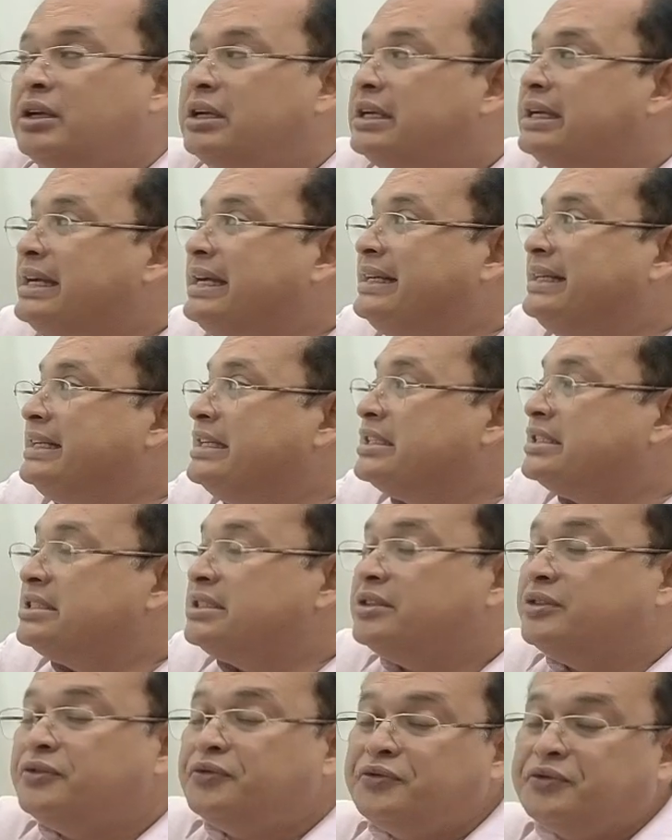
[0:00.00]
it is
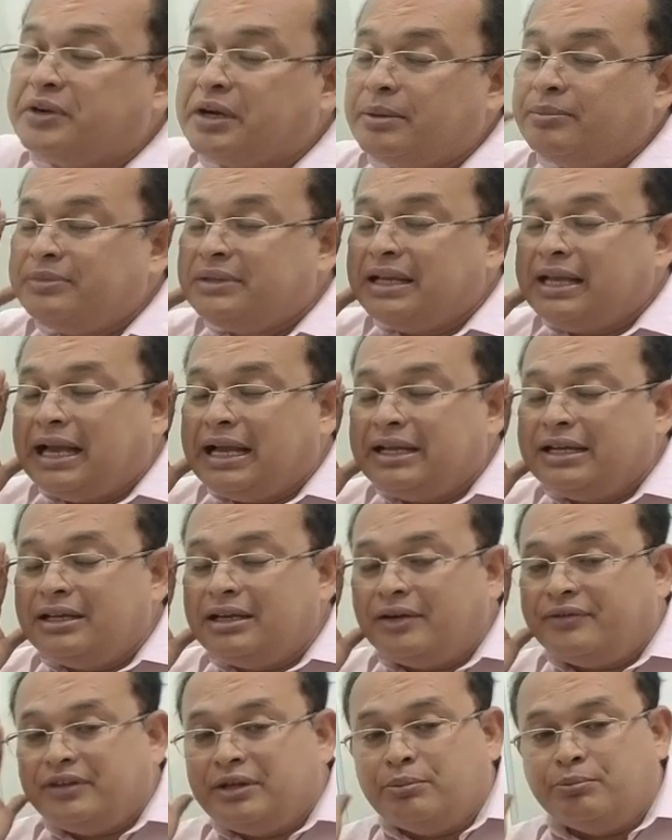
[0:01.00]
from the angle
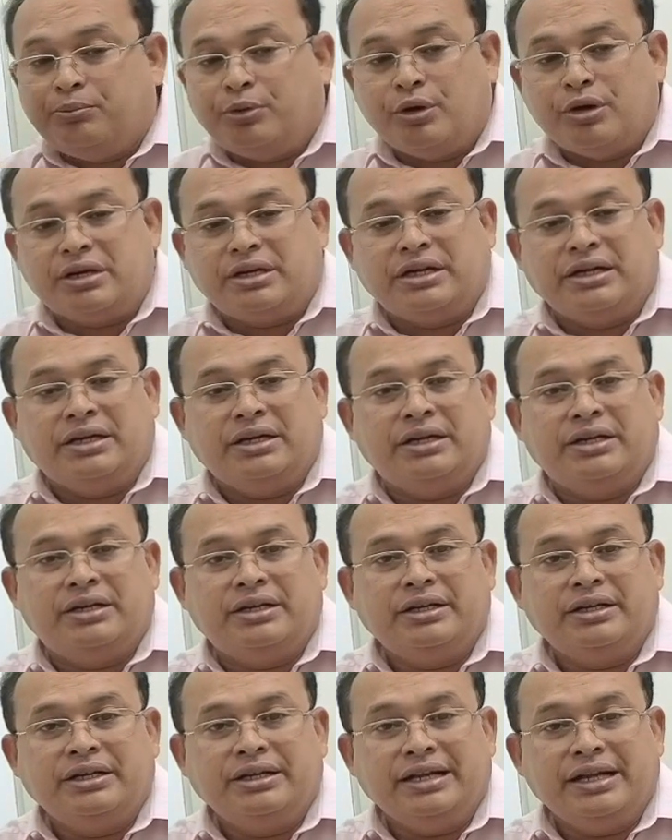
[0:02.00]
of the importer,
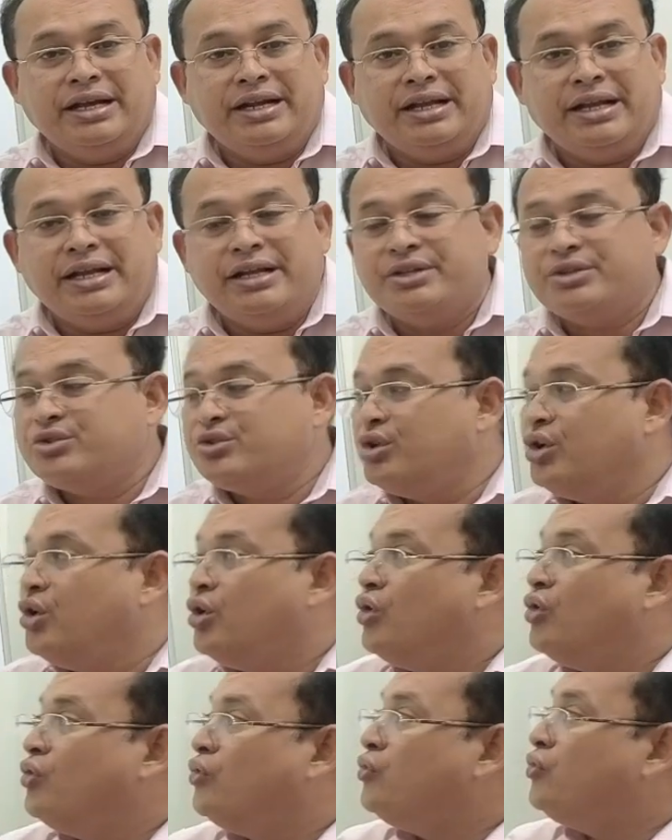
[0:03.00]
it is
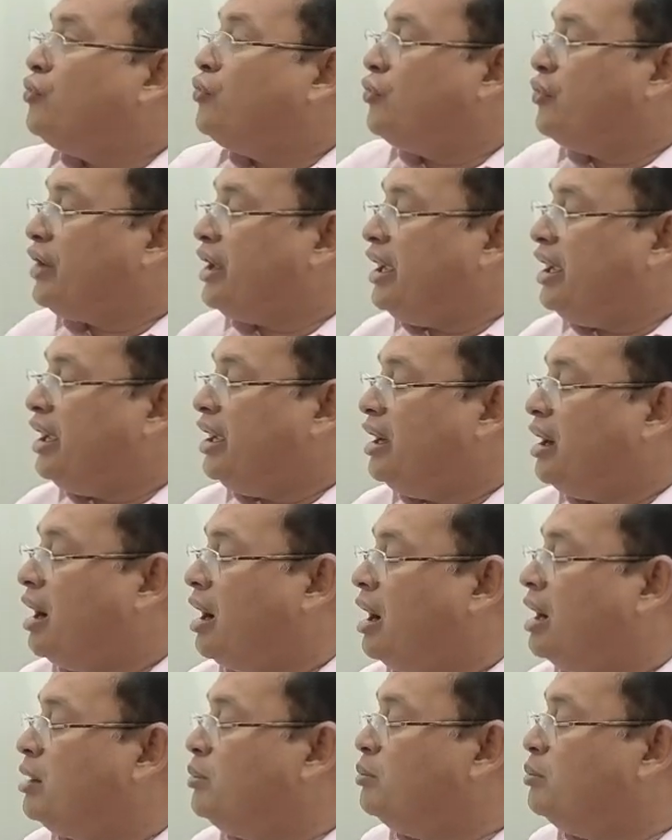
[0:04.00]
free on